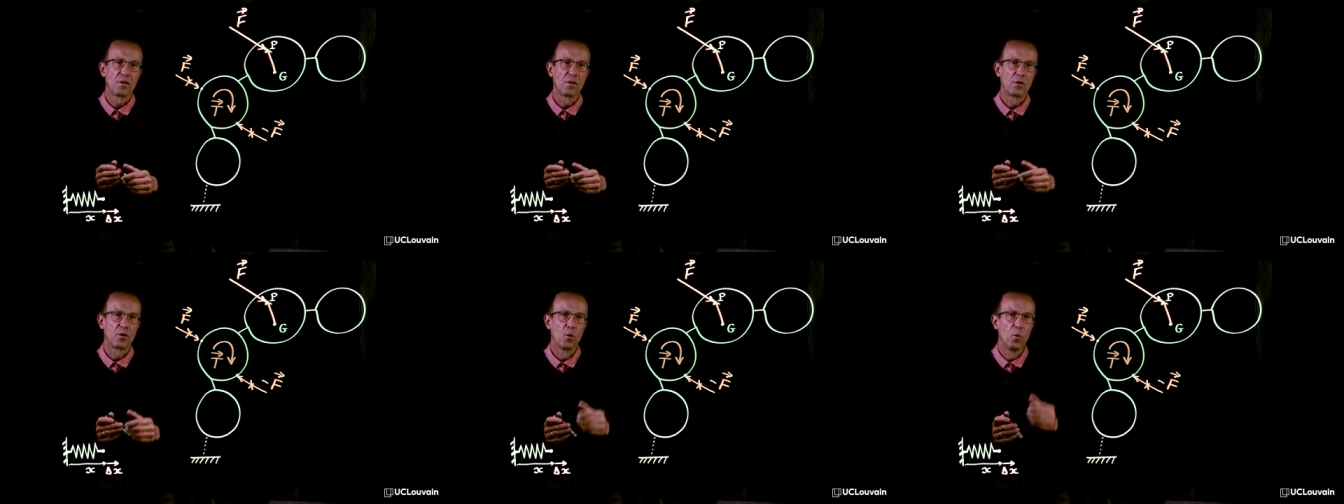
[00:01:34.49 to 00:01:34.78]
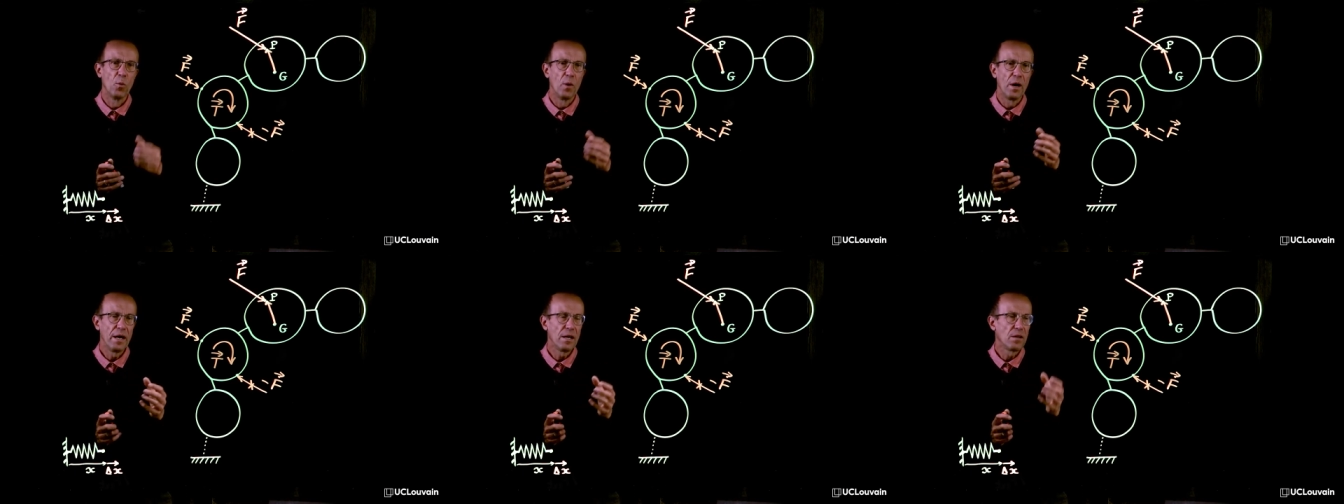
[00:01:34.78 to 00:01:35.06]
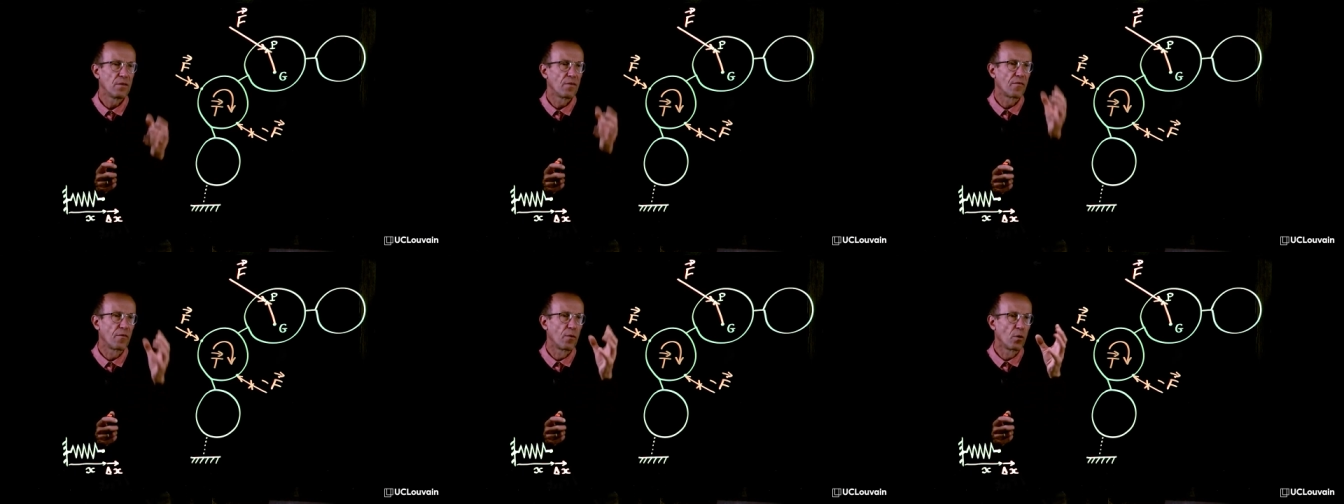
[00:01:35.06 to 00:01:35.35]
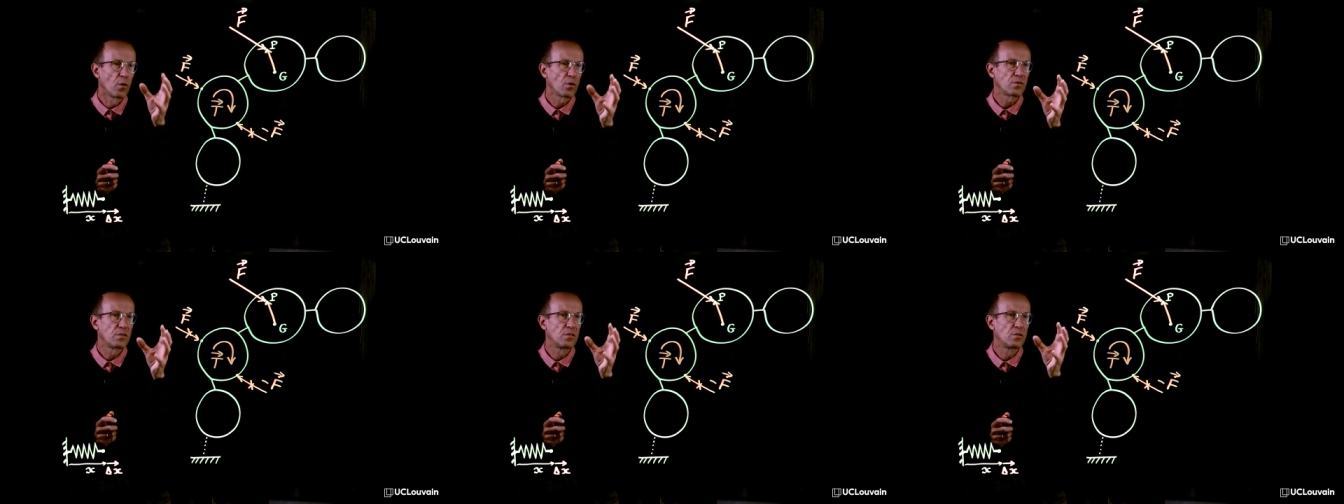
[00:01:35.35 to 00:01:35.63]
the way the
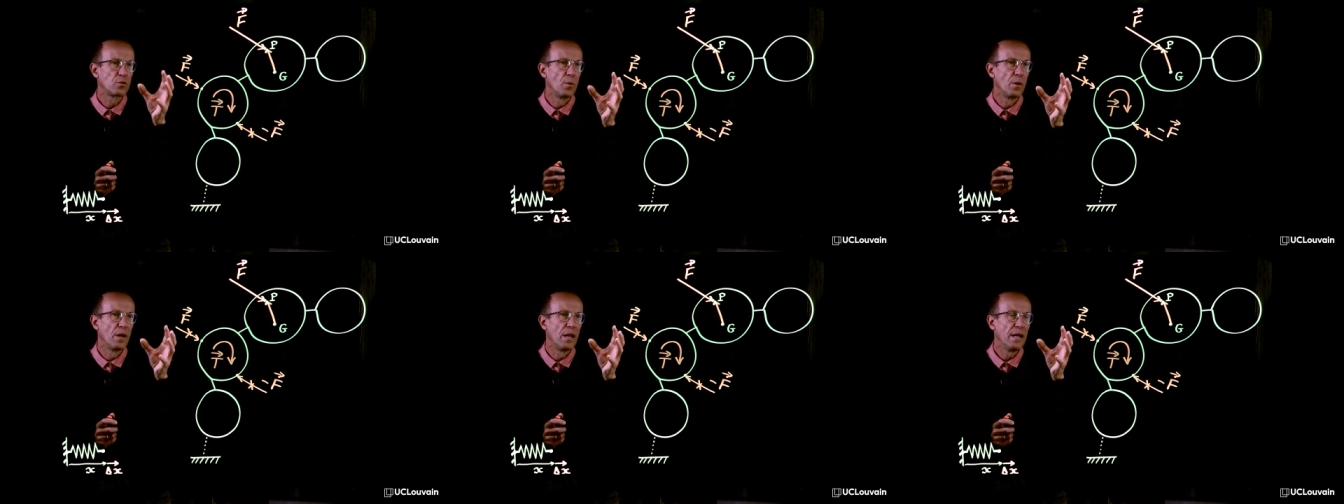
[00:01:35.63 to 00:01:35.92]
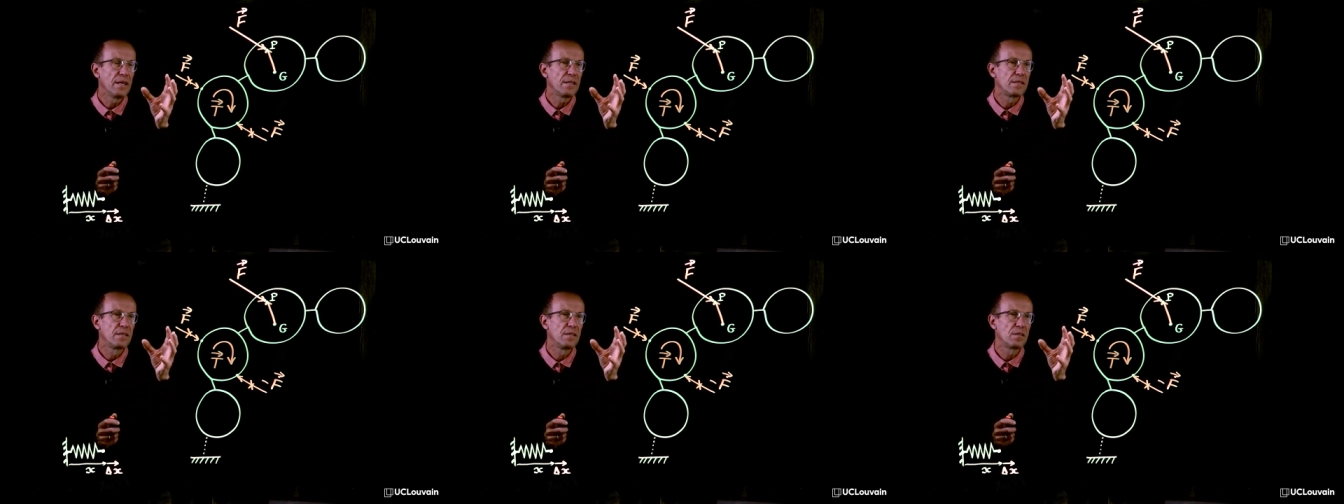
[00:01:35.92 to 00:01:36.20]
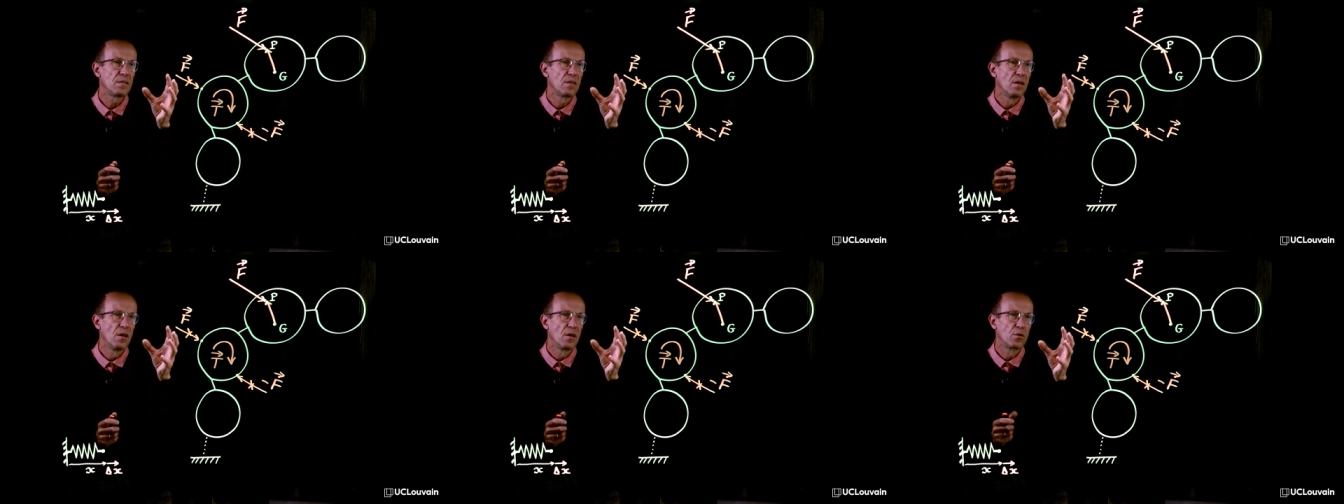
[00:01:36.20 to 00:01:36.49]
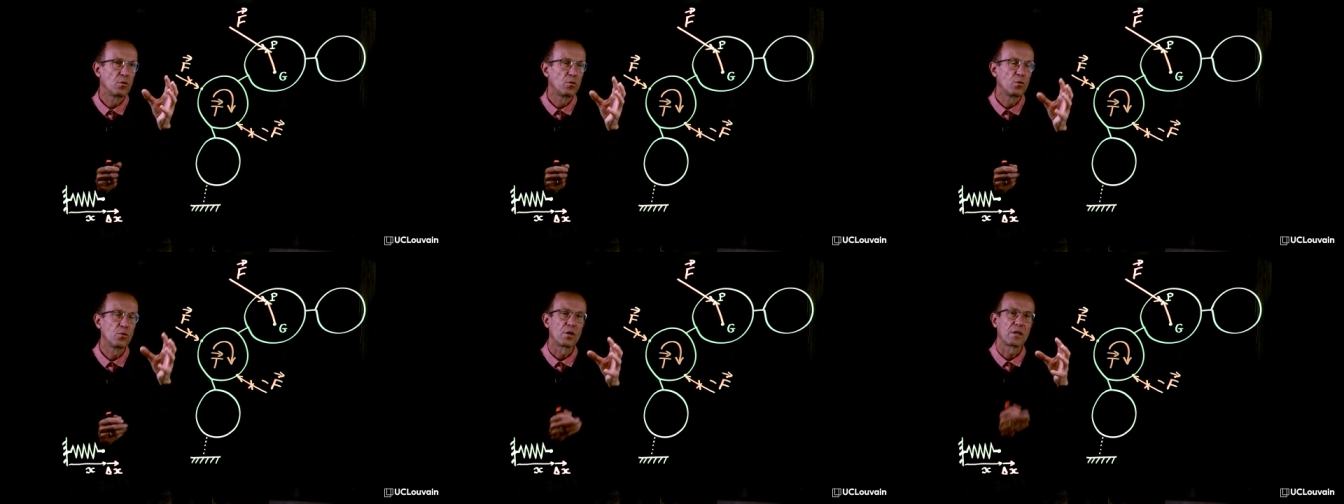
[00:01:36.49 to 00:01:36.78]
force is related
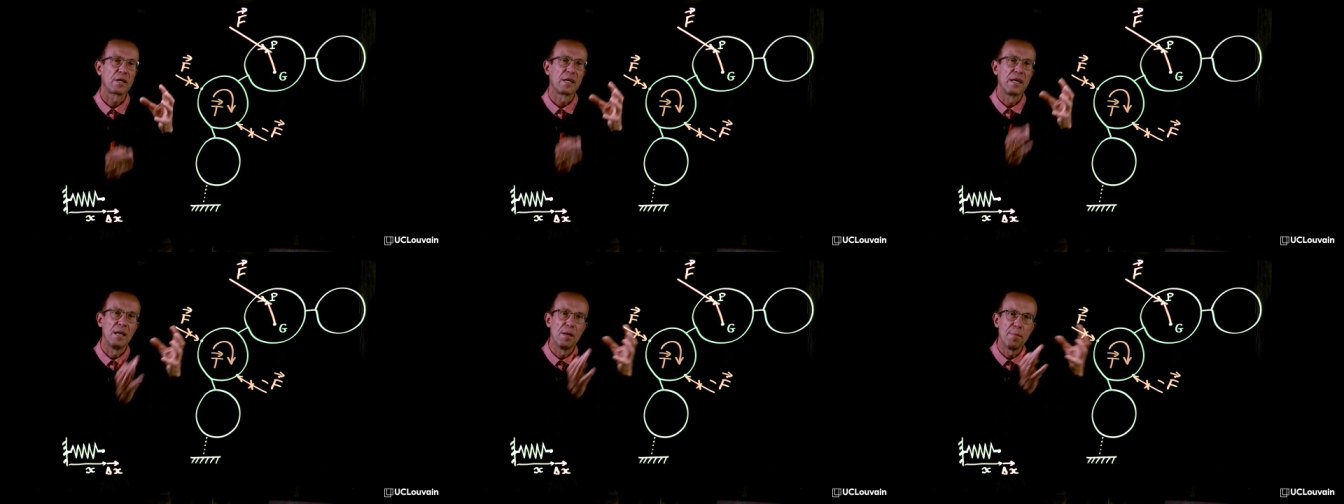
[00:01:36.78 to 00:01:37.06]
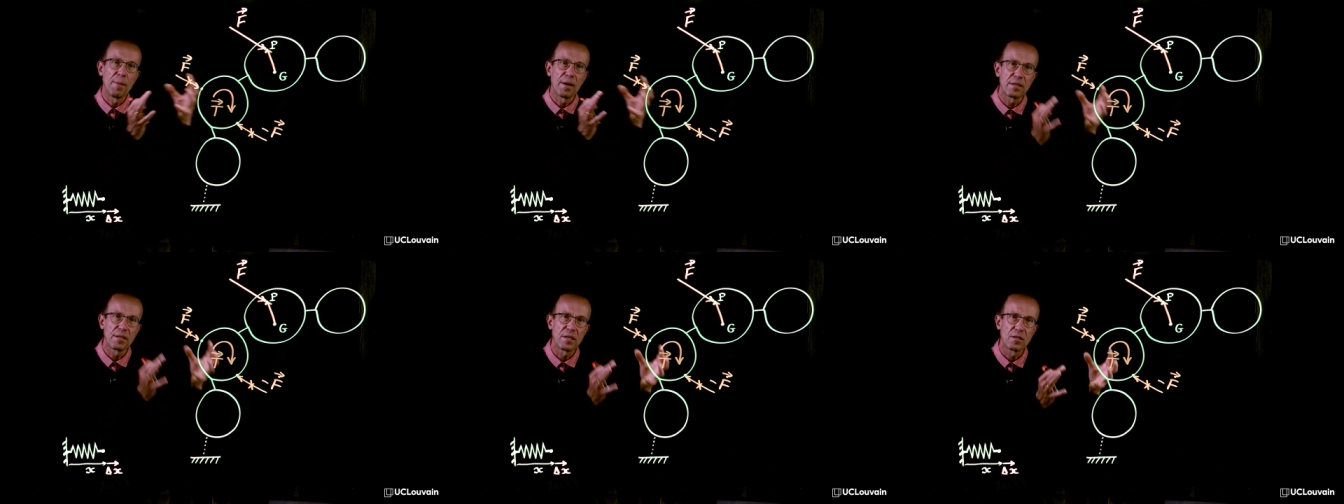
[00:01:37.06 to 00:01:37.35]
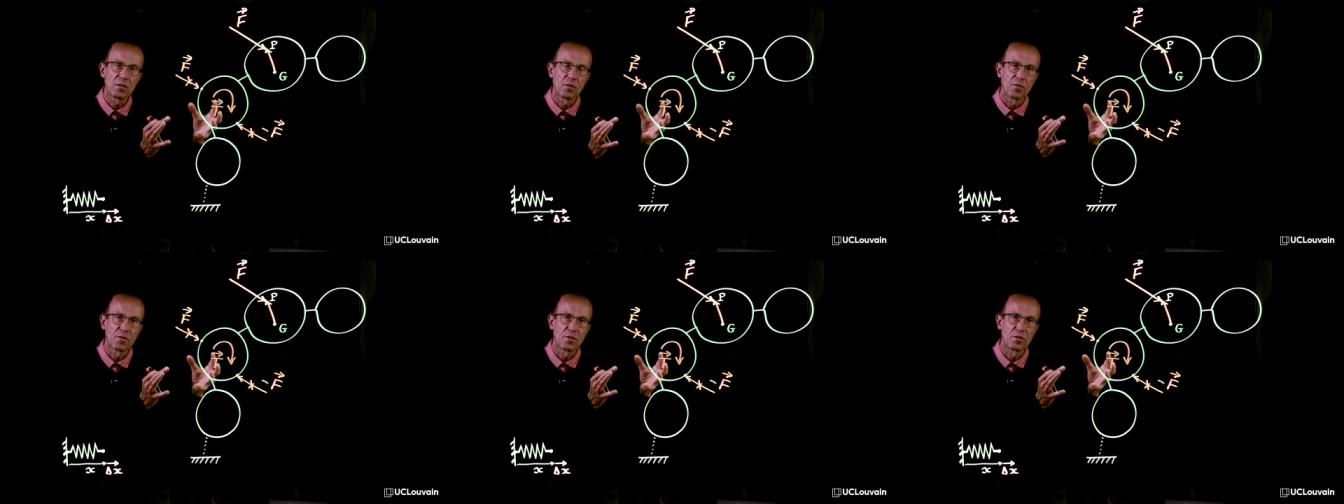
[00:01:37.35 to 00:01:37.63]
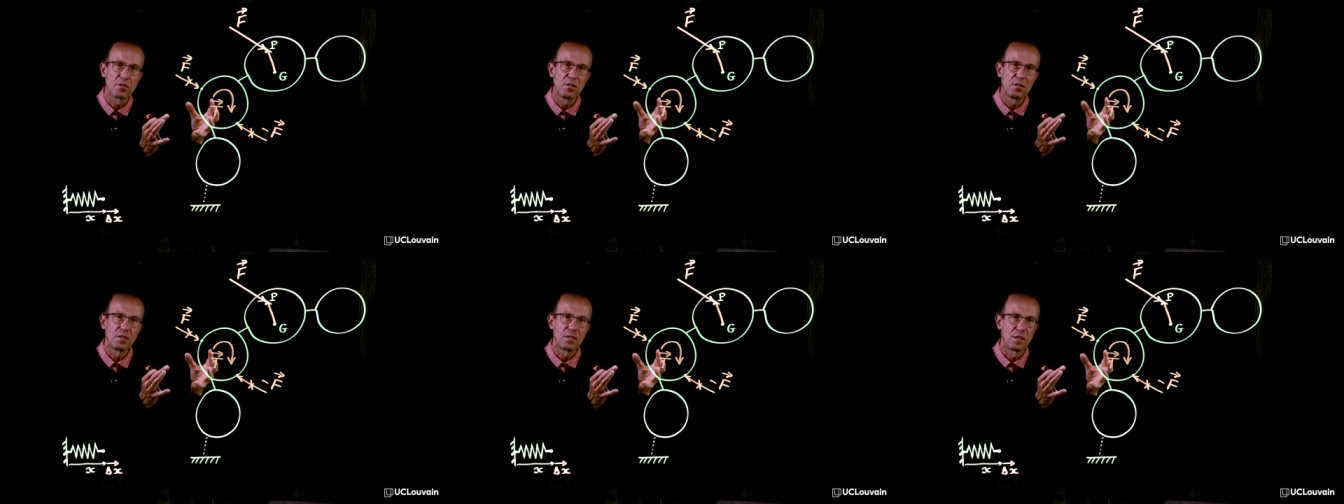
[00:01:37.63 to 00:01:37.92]
to the kinematics of the
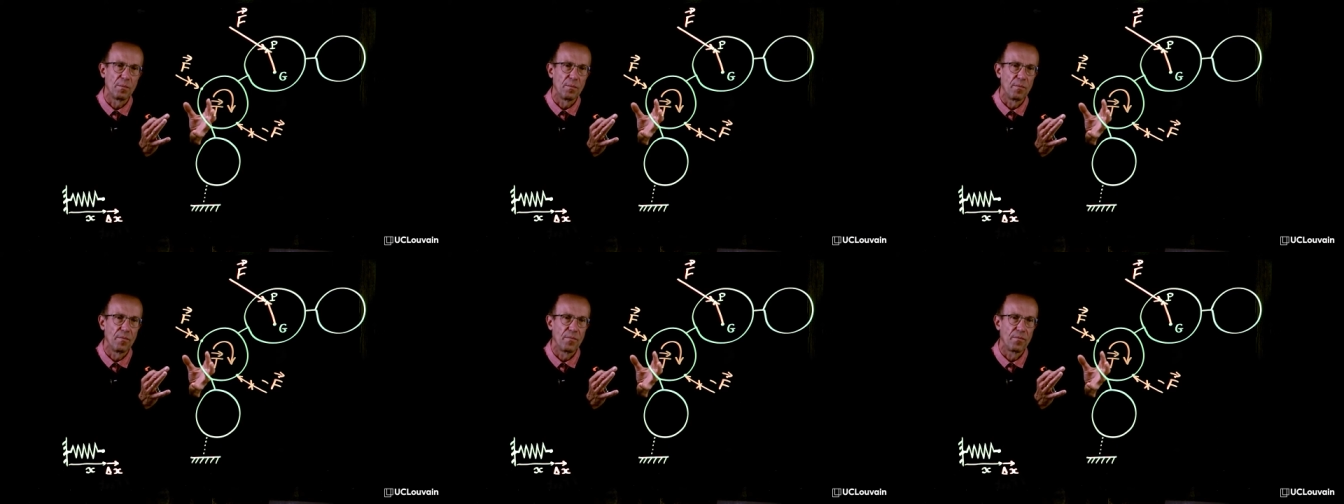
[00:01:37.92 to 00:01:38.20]
system.